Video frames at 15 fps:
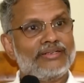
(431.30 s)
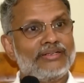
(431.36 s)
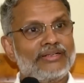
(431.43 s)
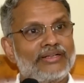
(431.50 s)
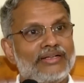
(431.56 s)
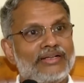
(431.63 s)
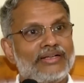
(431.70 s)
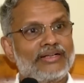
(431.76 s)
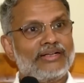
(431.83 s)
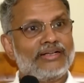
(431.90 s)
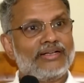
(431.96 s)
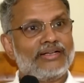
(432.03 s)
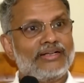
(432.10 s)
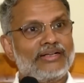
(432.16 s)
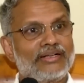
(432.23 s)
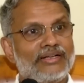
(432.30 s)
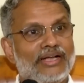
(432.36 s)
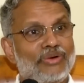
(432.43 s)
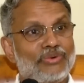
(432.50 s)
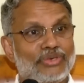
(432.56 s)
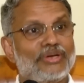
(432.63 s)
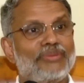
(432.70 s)
uh,
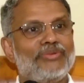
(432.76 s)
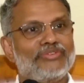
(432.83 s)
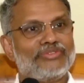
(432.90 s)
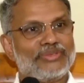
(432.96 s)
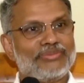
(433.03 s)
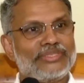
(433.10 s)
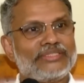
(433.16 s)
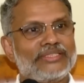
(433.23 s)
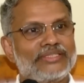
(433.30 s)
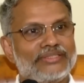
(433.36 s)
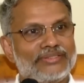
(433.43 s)
outcome of the mission.